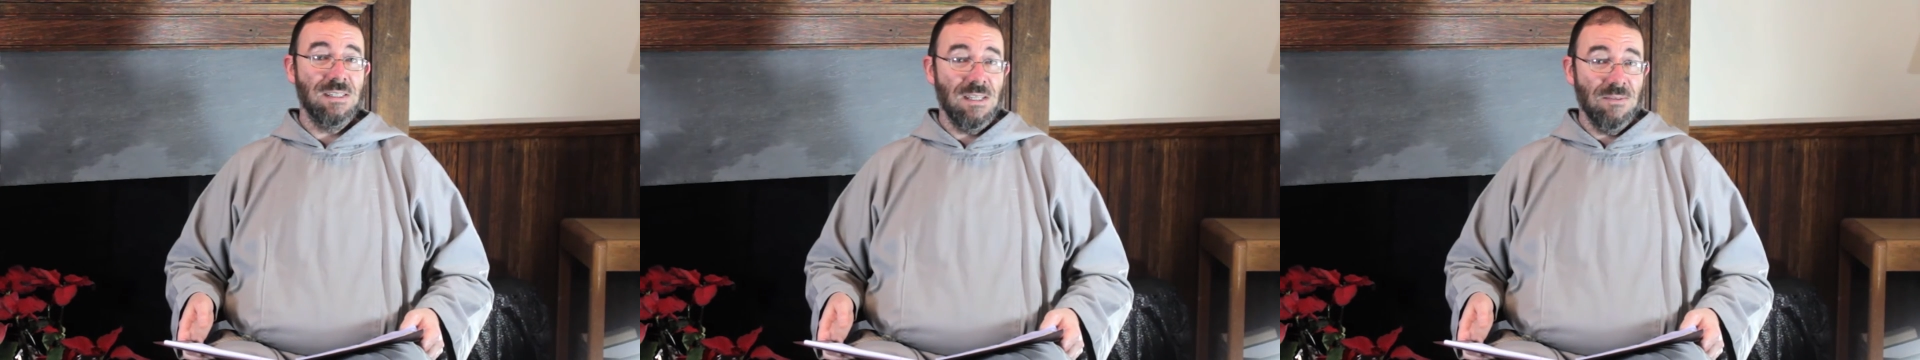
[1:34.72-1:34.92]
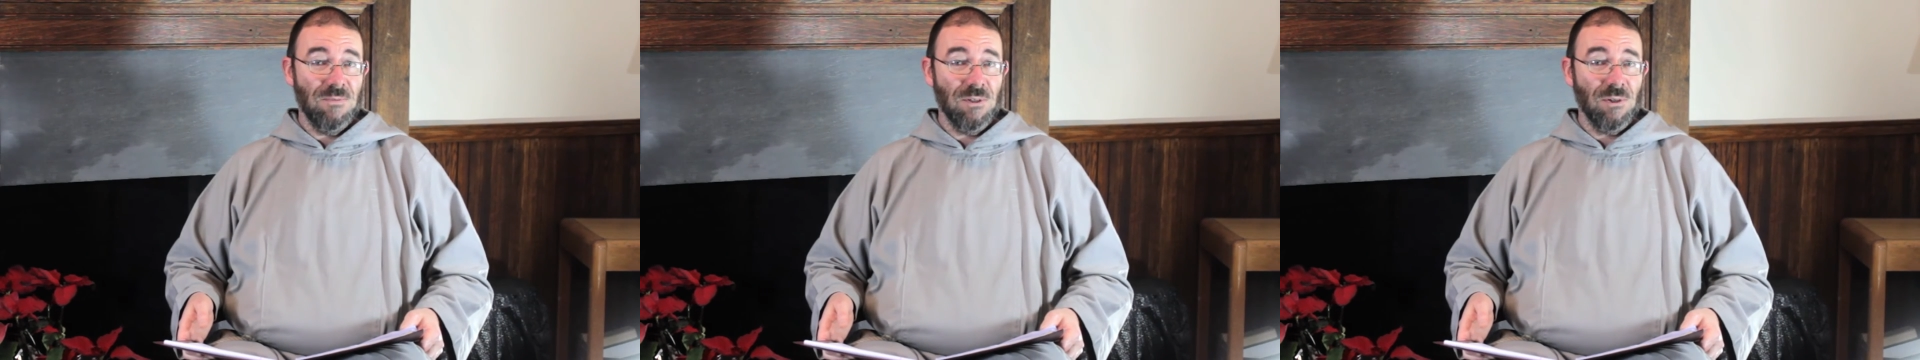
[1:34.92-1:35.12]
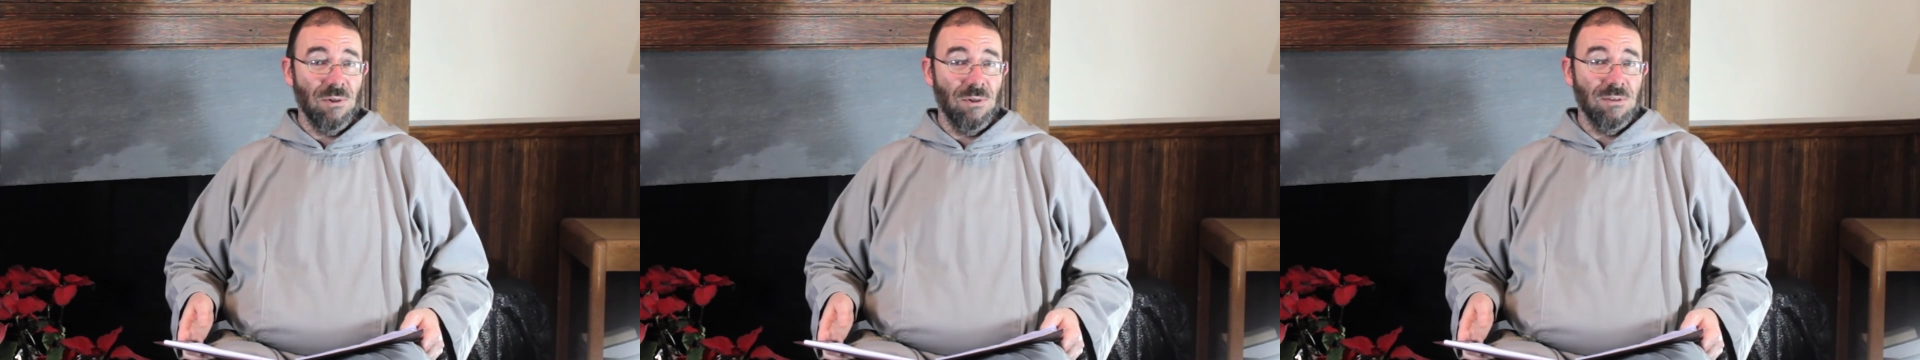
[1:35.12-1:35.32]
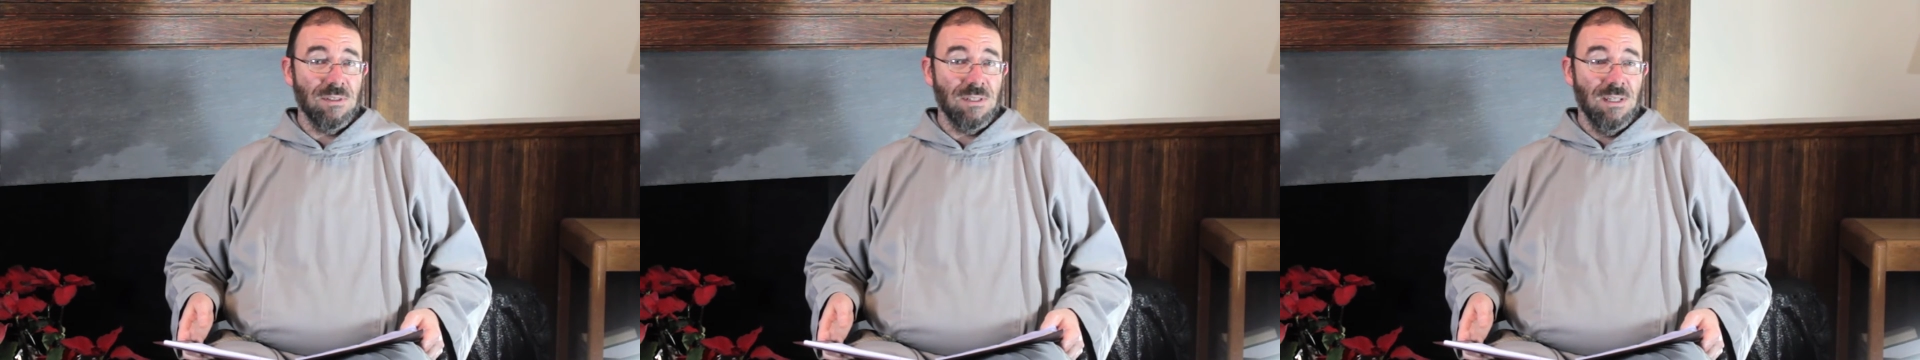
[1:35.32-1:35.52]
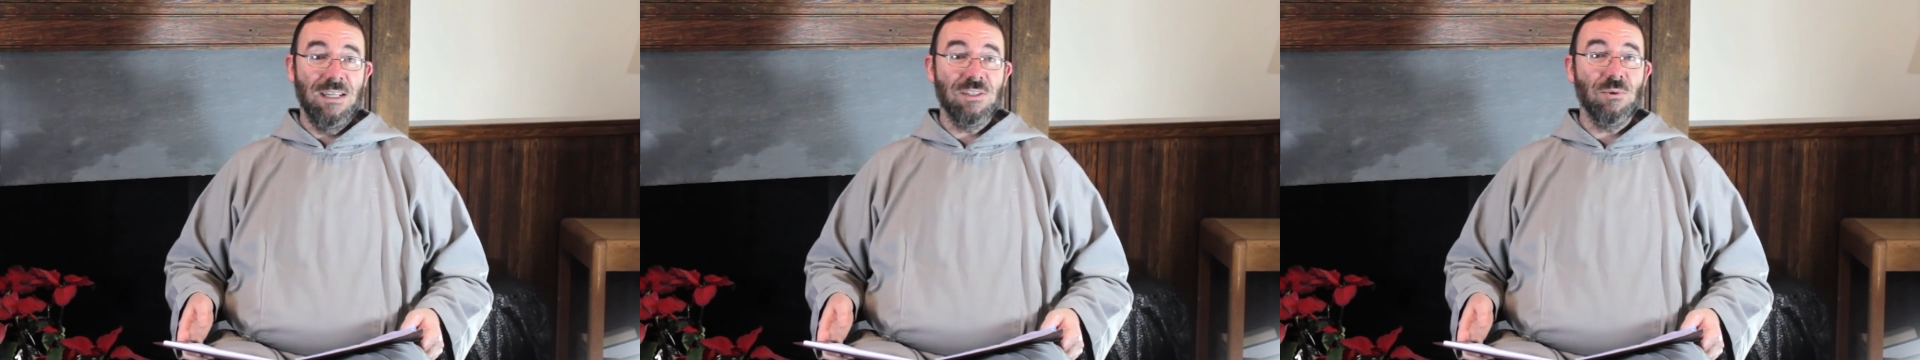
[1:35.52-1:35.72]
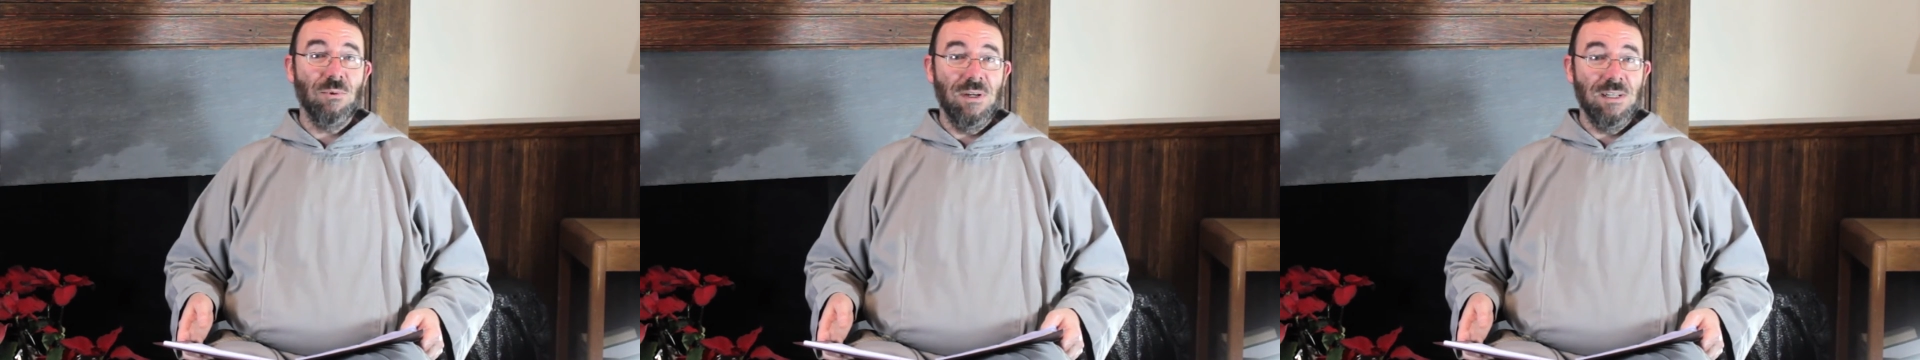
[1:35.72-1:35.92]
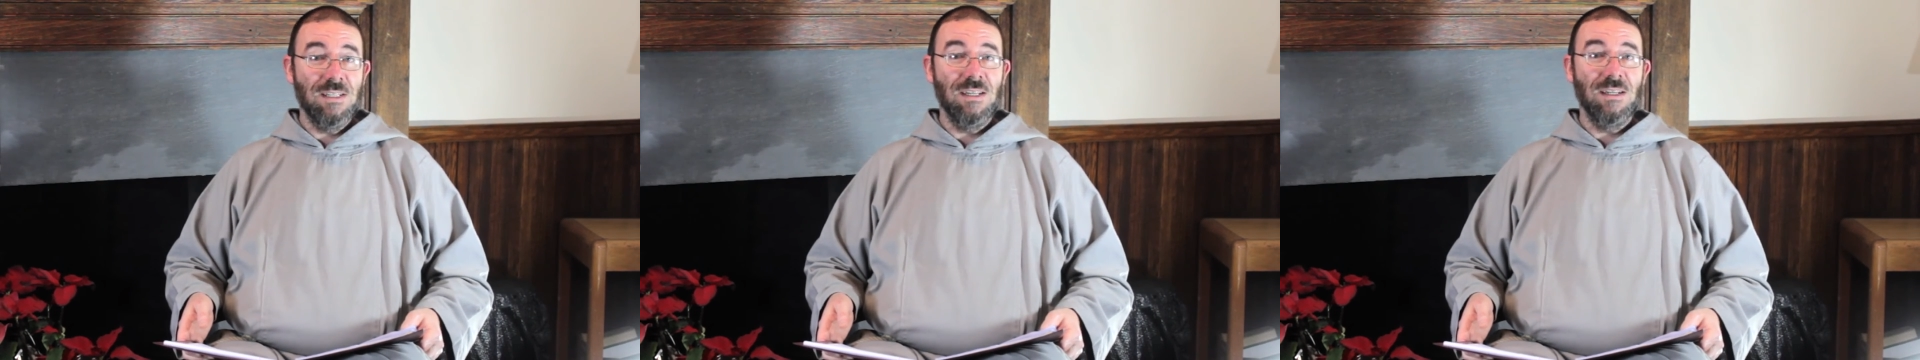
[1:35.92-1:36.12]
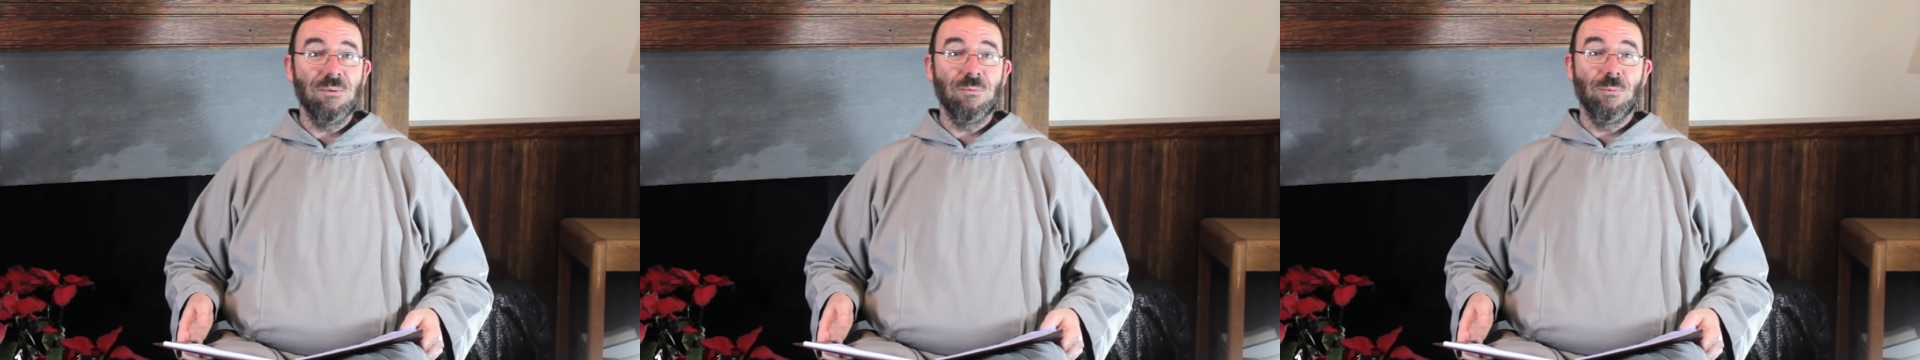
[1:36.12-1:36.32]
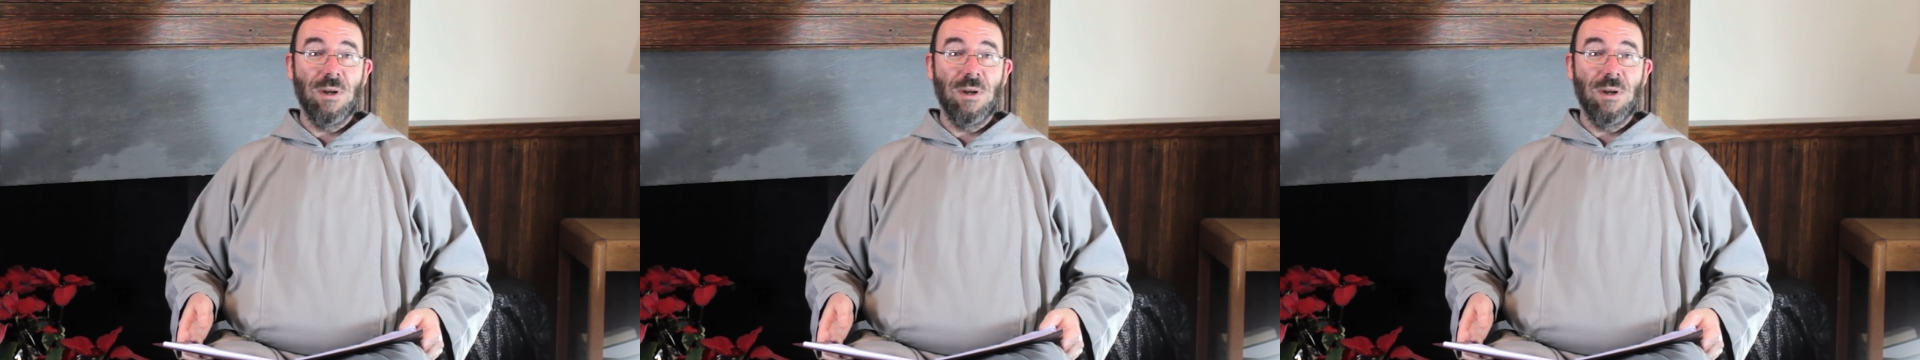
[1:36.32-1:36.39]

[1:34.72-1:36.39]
difficult, it's going to